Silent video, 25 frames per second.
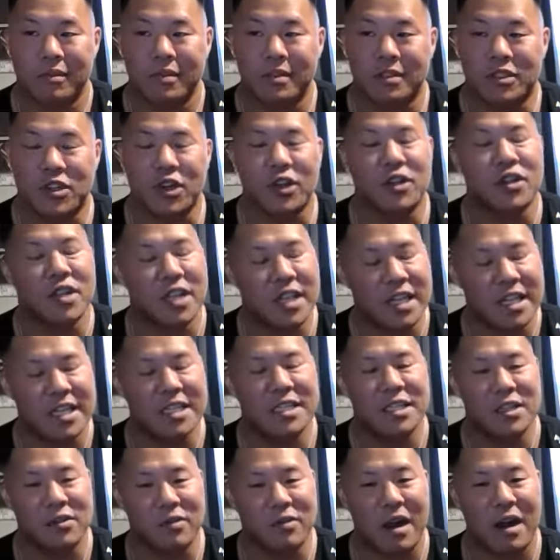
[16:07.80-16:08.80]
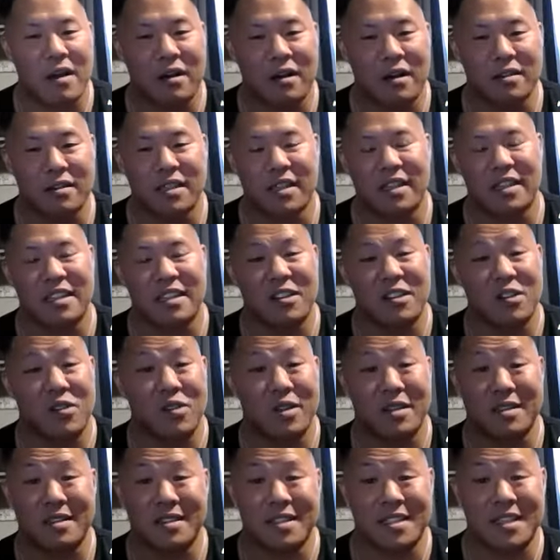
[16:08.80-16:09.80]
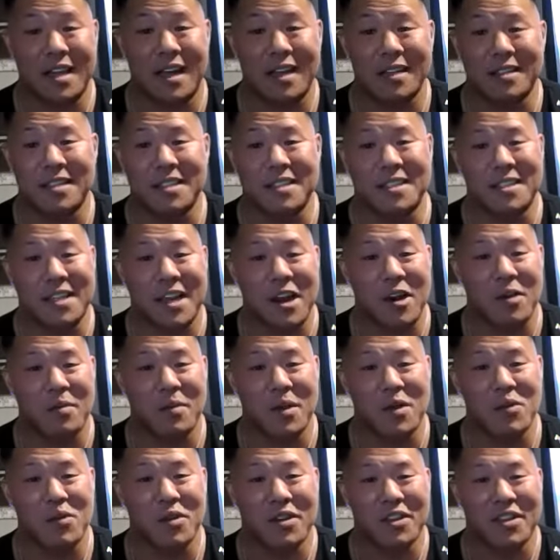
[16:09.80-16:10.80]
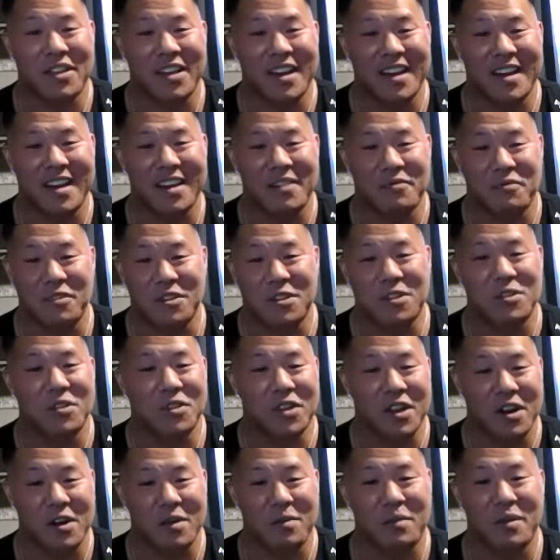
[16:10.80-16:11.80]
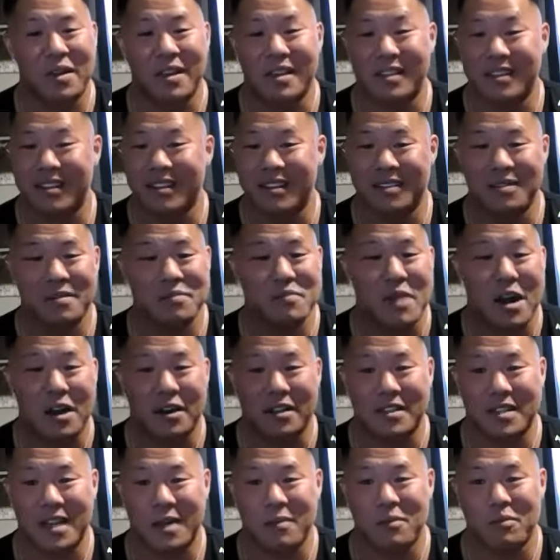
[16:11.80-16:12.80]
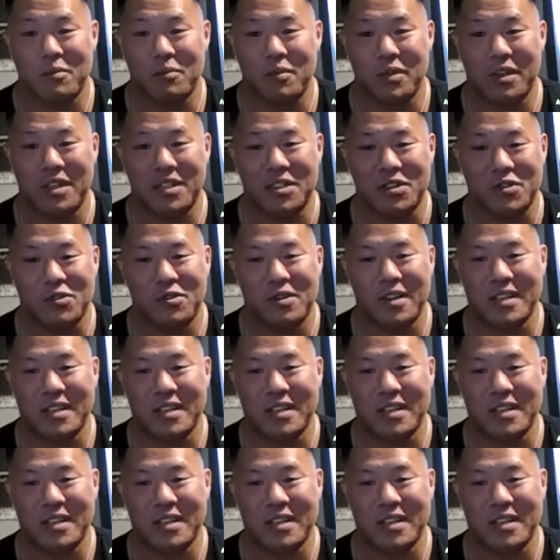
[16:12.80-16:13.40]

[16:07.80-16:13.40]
Took the easy route, and I was like, you know what, the sciences scare me with physical therapy and the amount of time I'm gonna be in school.